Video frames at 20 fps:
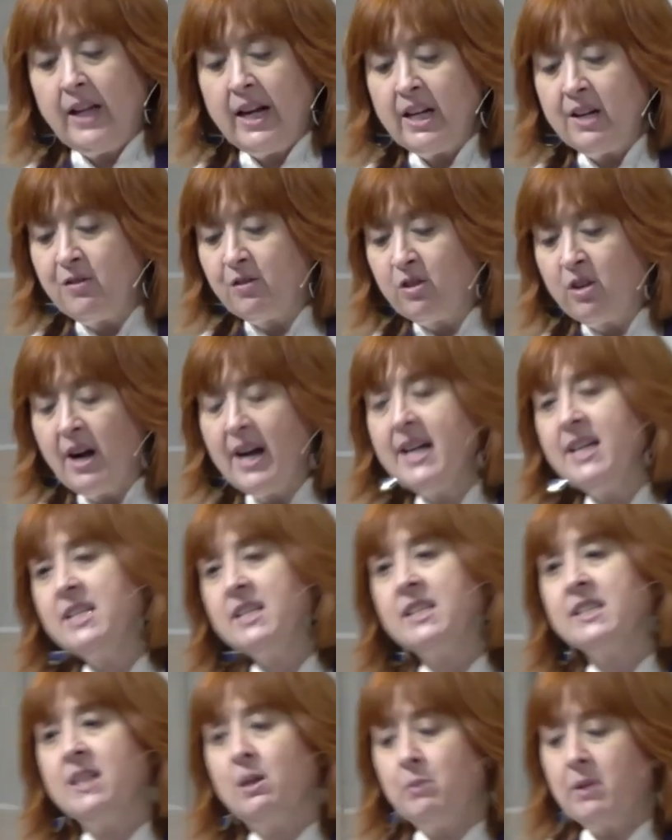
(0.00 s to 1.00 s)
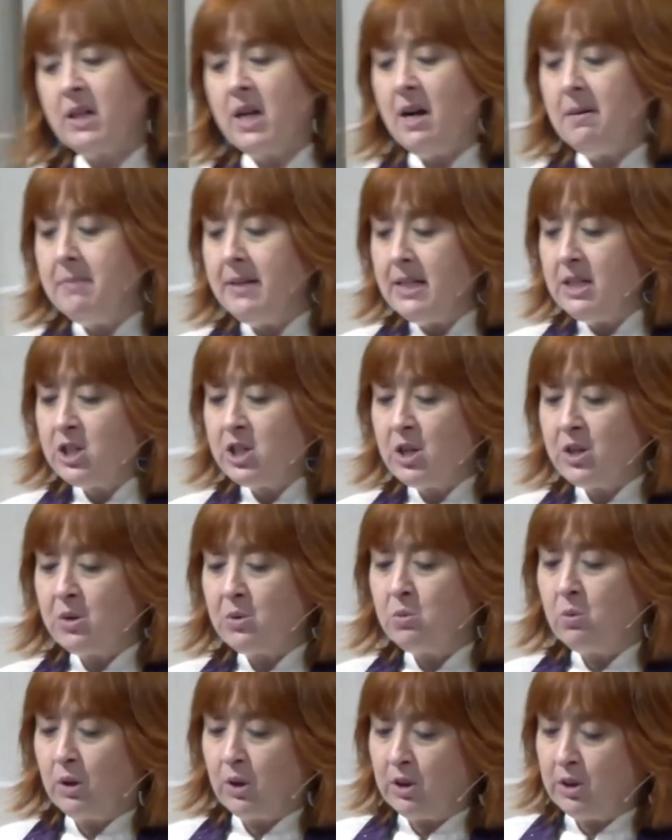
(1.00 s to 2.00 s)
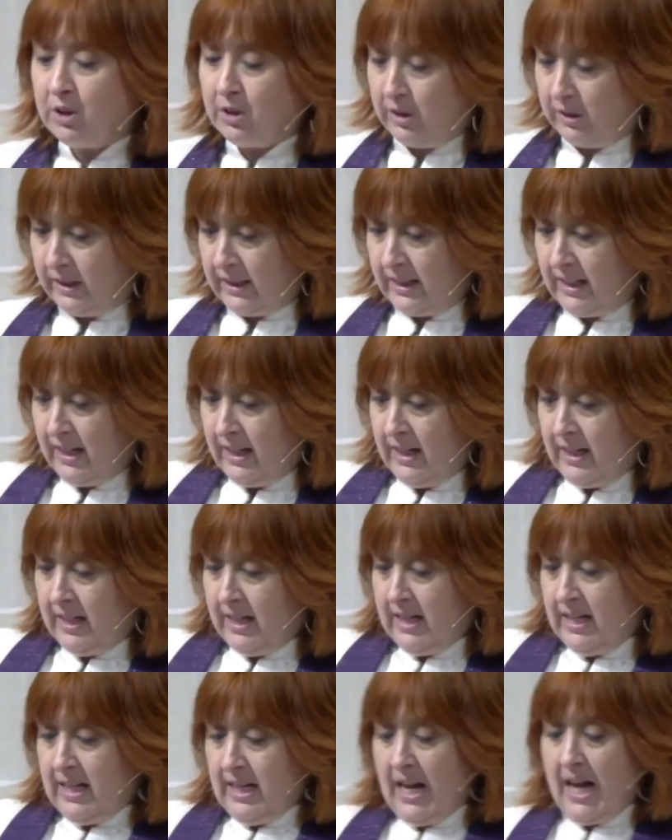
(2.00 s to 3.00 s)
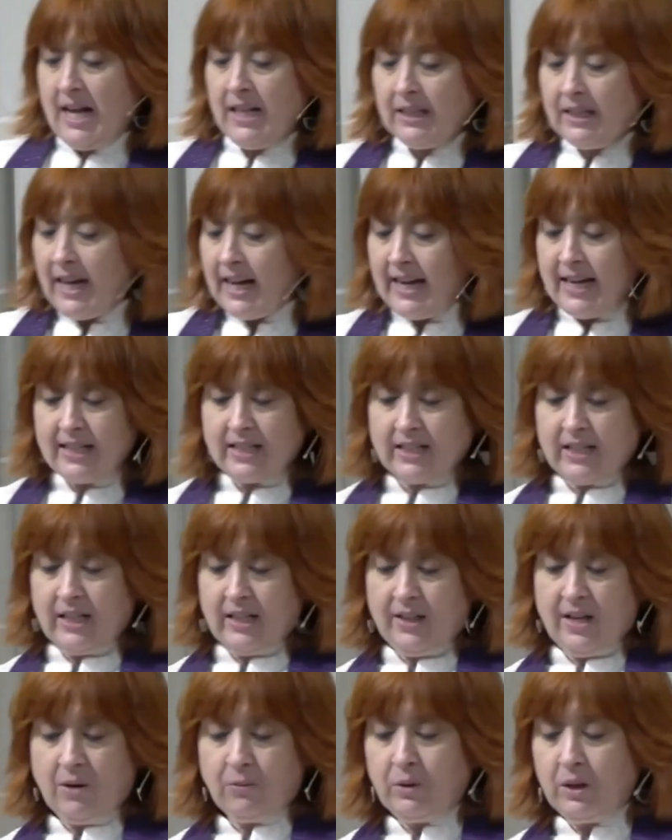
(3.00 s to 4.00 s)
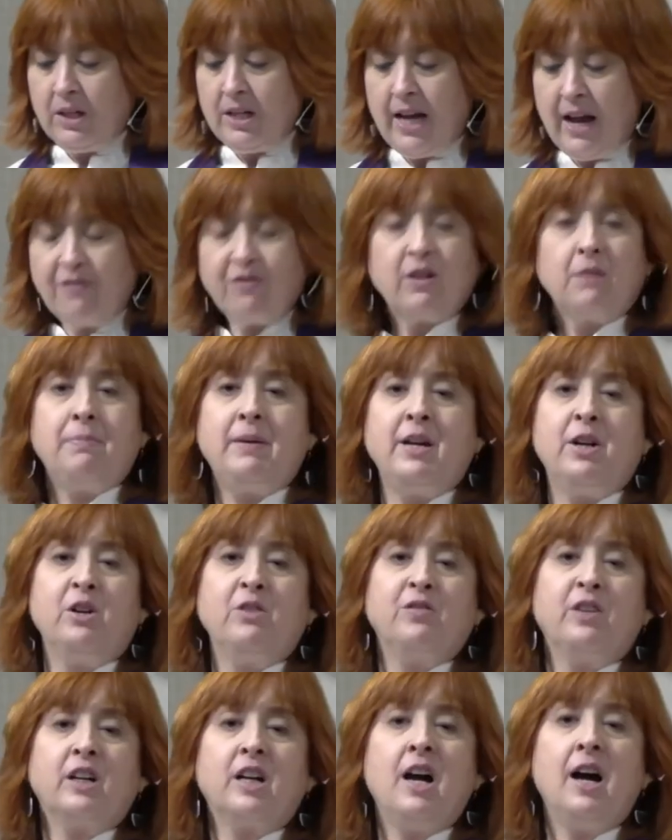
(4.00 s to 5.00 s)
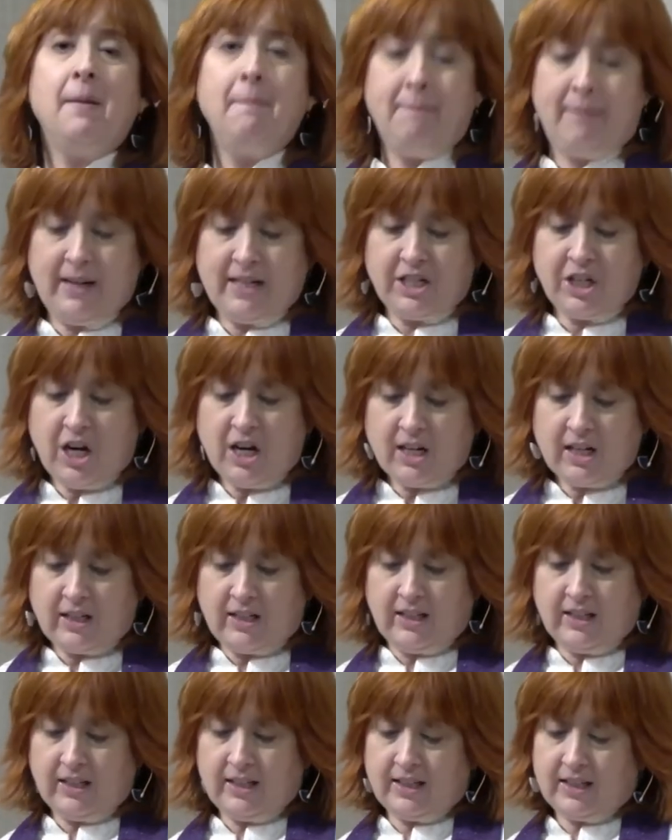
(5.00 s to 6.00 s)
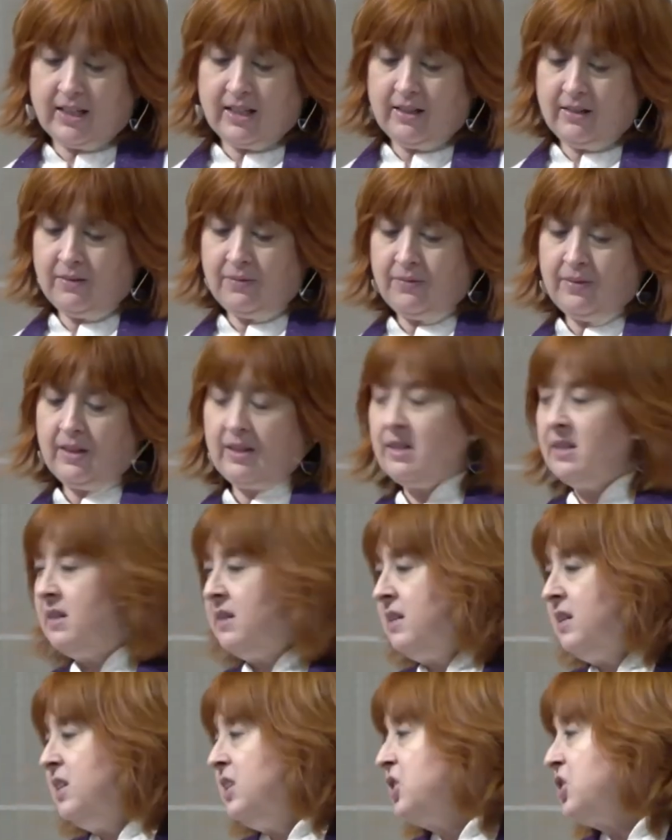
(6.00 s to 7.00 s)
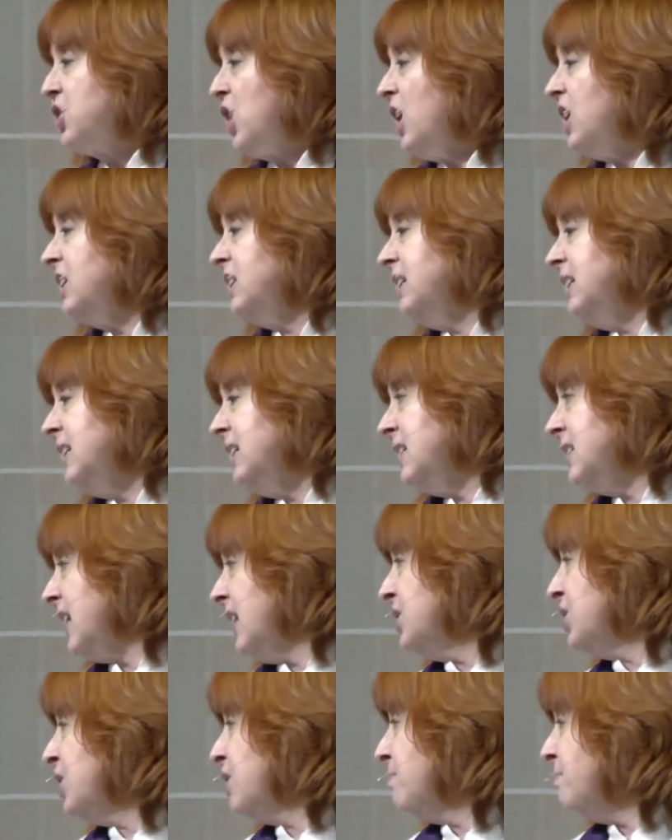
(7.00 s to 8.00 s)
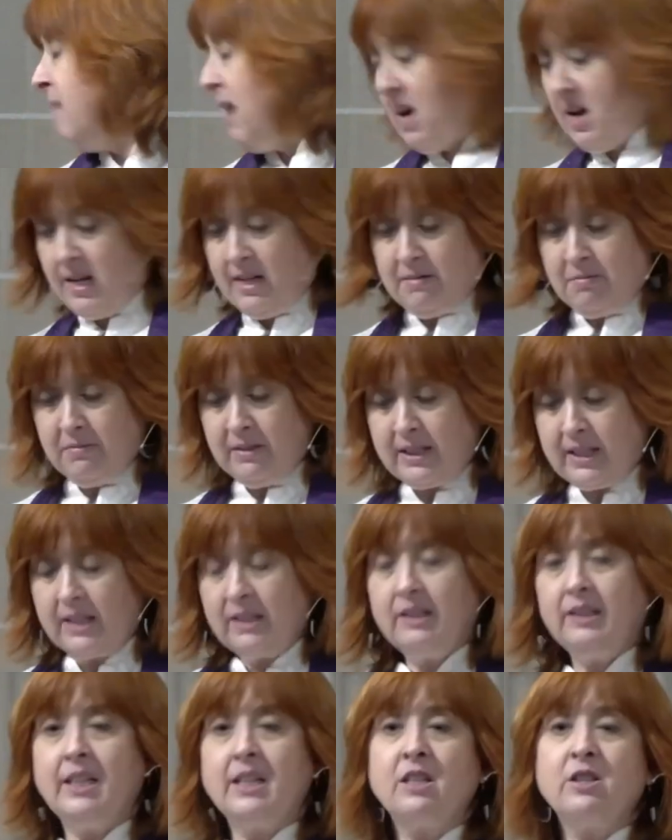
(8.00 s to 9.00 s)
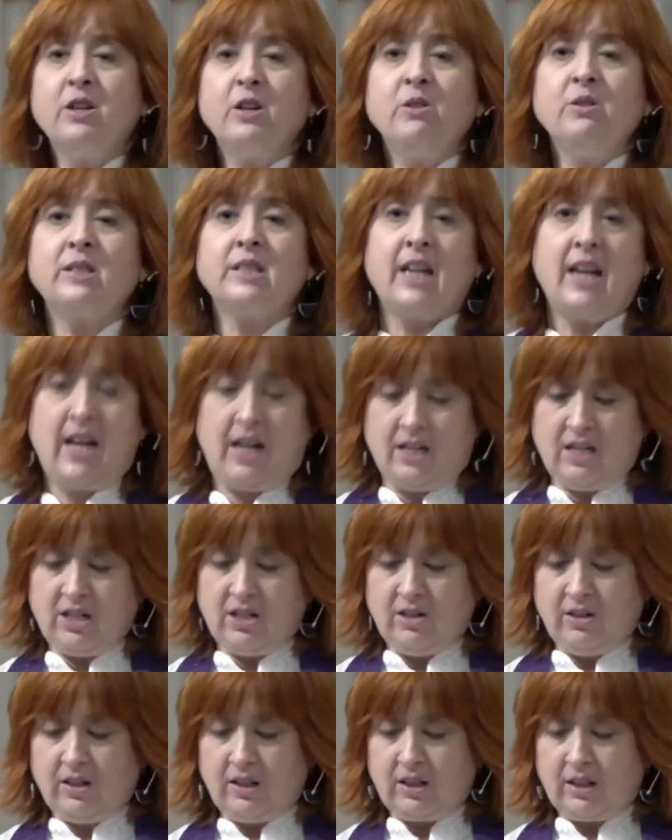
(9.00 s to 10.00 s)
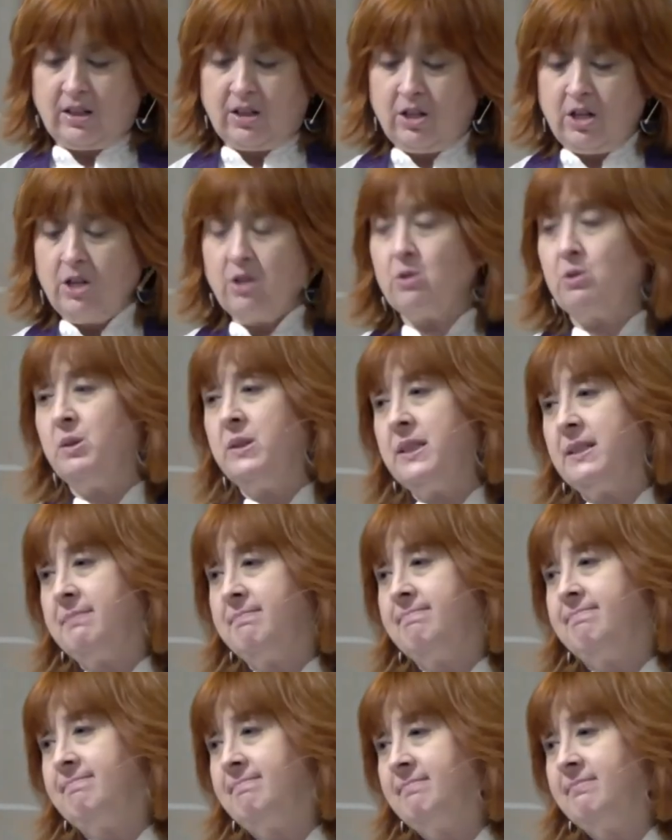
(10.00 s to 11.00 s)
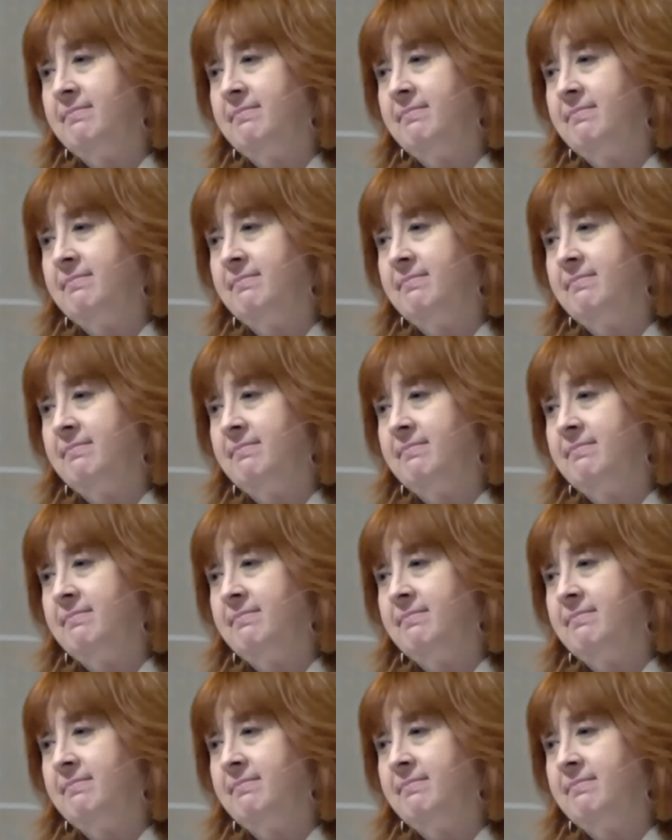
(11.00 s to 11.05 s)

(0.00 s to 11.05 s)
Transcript: the light of Christ that would come into the world, a light that will never be overcome by darkness. Charlotte and her moms lit those candles too.